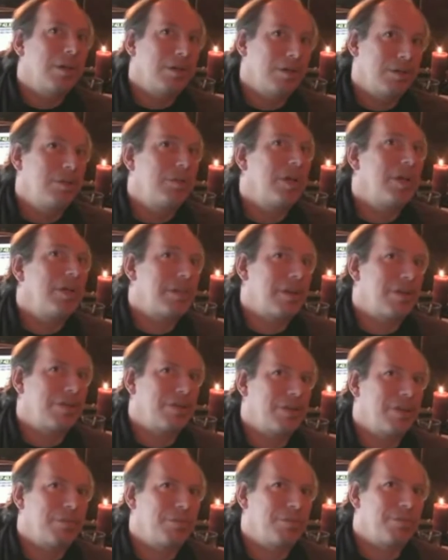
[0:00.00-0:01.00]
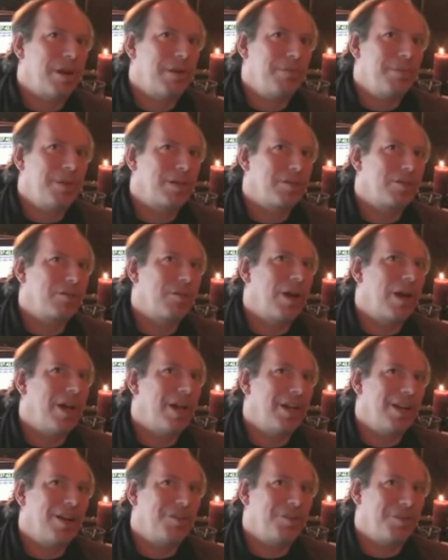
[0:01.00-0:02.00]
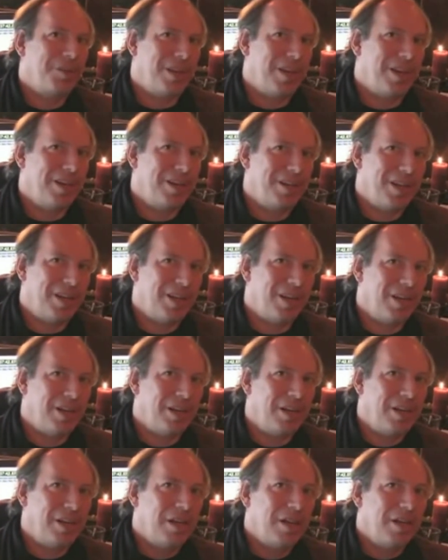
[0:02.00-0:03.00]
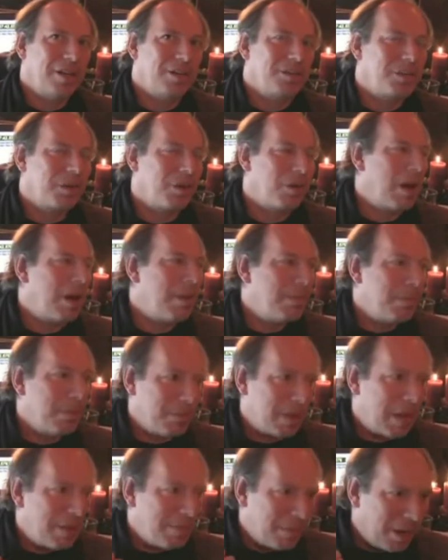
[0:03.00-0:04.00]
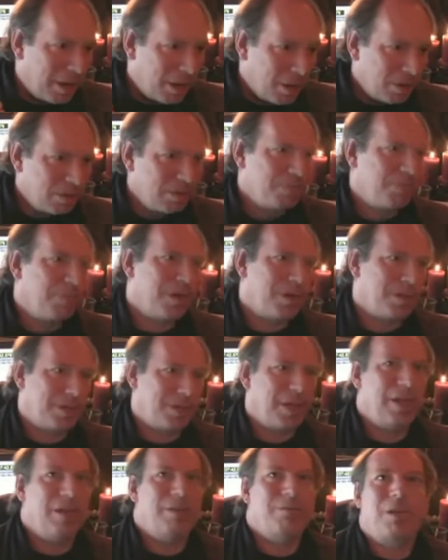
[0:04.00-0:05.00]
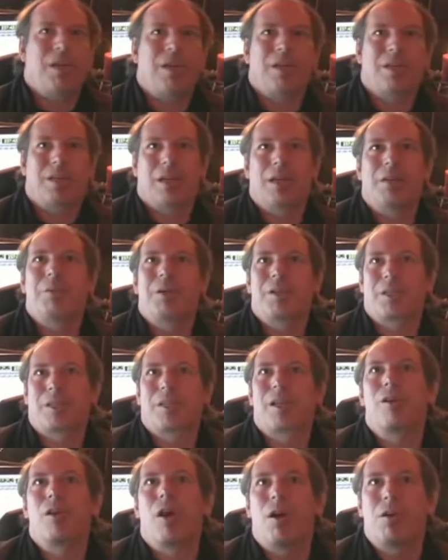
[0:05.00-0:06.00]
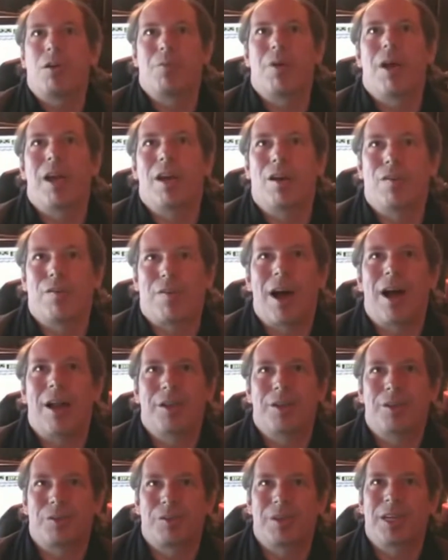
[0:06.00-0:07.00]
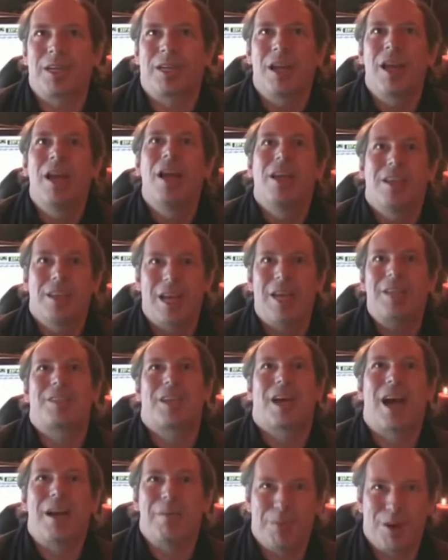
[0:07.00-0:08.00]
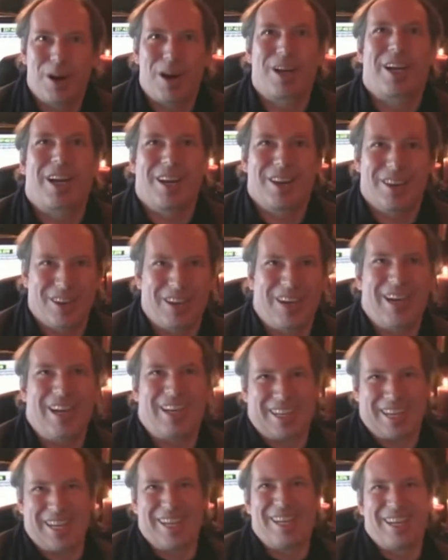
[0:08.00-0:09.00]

2 days after the premiere trying out the idea. So I'm my own worst enemy, which is a long way of answering, yes, I'm working on it.